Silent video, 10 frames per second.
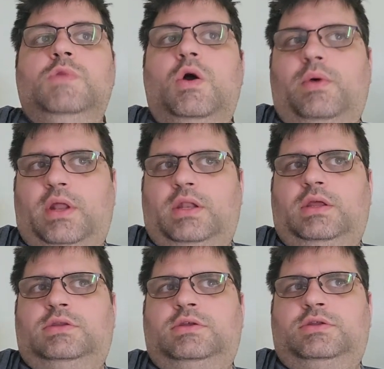know what I
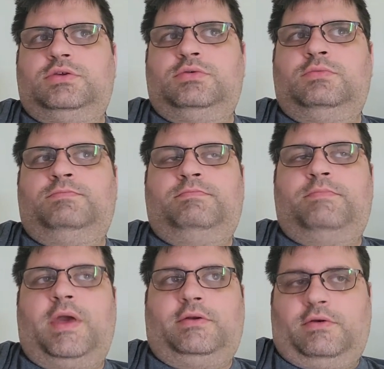need to do
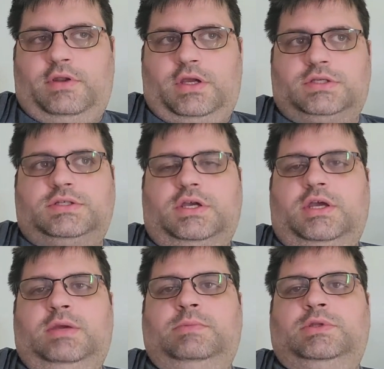better next
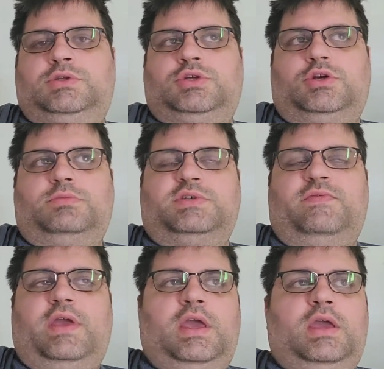time in terms
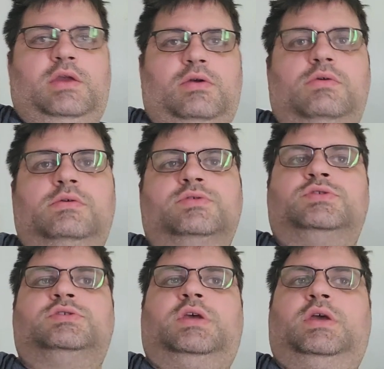of
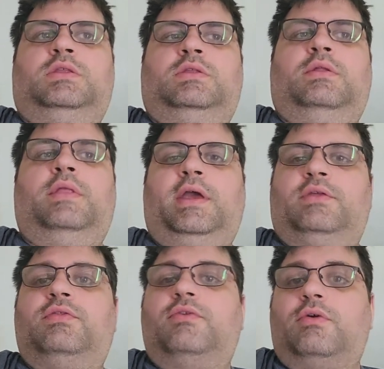angles and
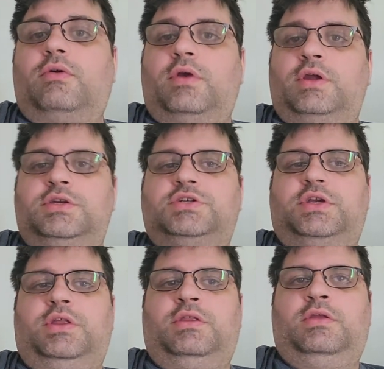length
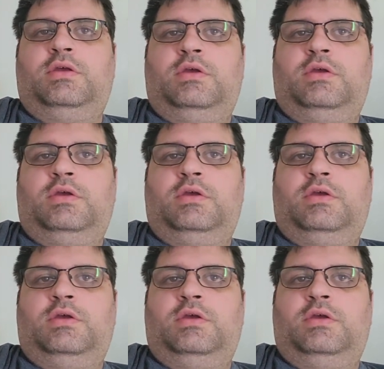duration.